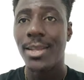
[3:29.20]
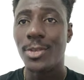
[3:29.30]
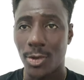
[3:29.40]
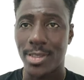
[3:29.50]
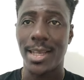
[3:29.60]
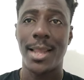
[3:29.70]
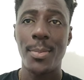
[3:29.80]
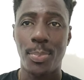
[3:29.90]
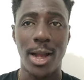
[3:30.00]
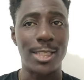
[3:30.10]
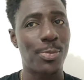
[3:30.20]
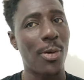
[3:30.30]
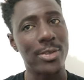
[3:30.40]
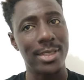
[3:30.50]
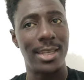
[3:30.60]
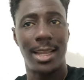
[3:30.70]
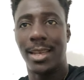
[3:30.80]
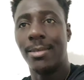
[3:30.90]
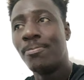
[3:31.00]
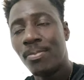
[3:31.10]
your second passport
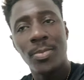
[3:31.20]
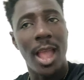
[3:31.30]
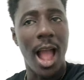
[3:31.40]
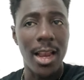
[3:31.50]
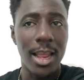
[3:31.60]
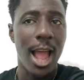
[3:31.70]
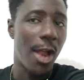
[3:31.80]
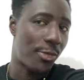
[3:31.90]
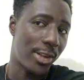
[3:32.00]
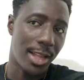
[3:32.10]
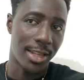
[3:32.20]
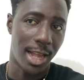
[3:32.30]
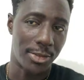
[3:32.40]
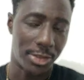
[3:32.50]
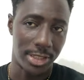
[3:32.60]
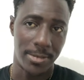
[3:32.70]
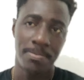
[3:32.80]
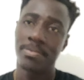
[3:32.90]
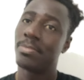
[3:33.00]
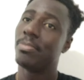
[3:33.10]
in other African country,
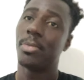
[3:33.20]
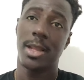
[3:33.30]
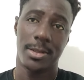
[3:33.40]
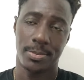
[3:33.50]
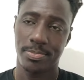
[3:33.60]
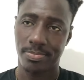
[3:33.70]
man,